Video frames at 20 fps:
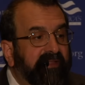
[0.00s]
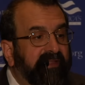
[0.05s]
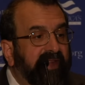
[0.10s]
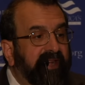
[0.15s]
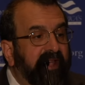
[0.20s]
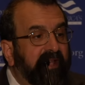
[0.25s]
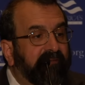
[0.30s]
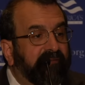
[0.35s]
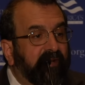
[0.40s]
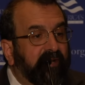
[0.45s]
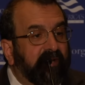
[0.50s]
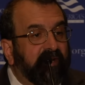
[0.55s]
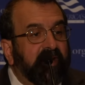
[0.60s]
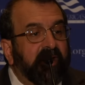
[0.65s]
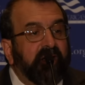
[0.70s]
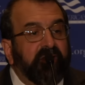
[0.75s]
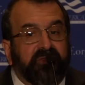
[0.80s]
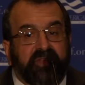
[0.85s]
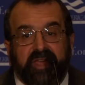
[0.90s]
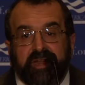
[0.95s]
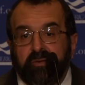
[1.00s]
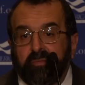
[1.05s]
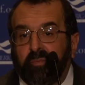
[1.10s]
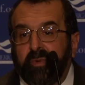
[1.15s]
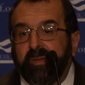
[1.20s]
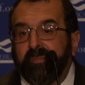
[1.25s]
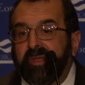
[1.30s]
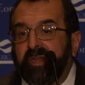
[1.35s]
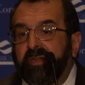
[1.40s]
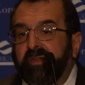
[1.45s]
than ever, that
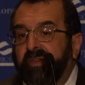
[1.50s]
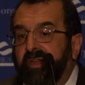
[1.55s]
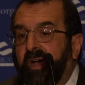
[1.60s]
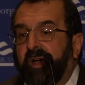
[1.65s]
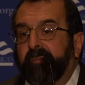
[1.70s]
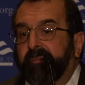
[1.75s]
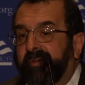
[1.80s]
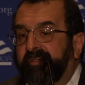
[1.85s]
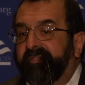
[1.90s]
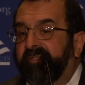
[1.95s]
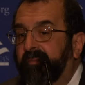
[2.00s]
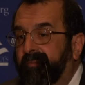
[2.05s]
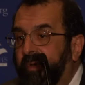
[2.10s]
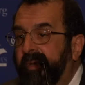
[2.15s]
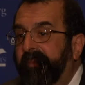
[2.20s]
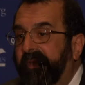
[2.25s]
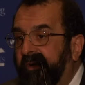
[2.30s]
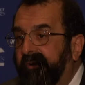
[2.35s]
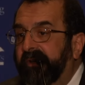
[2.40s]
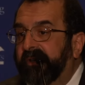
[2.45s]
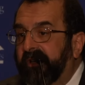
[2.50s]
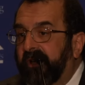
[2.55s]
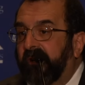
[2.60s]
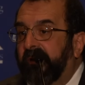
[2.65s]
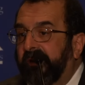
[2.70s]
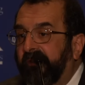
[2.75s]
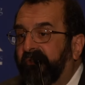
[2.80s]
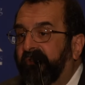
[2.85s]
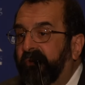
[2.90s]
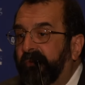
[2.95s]
women, non-Muslim women are
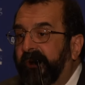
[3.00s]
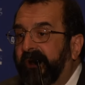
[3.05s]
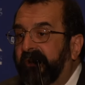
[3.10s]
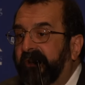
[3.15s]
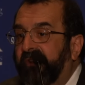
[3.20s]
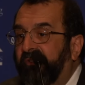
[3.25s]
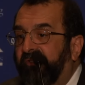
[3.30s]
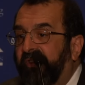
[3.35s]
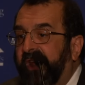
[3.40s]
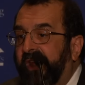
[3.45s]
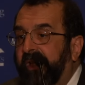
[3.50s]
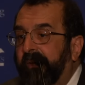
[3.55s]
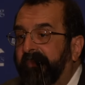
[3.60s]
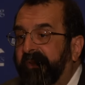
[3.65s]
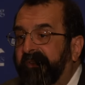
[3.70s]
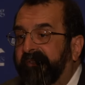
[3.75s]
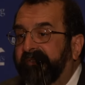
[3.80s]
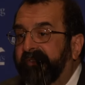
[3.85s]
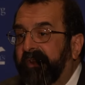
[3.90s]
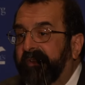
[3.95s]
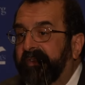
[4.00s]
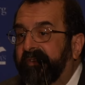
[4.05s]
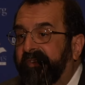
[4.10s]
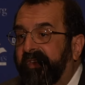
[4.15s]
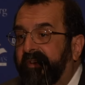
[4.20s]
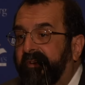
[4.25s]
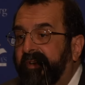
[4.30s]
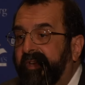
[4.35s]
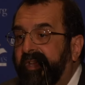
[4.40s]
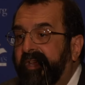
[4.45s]
encouraged to wear hijab in
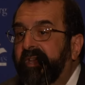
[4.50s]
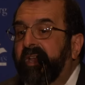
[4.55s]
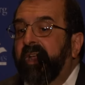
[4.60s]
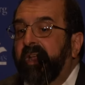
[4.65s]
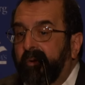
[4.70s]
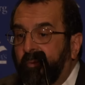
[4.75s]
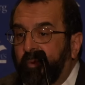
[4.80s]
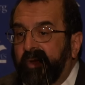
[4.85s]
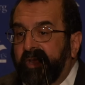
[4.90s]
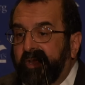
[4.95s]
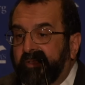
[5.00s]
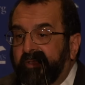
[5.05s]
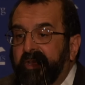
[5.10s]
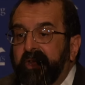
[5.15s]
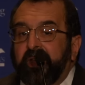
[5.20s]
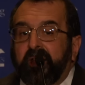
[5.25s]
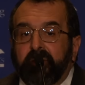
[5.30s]
solidarity with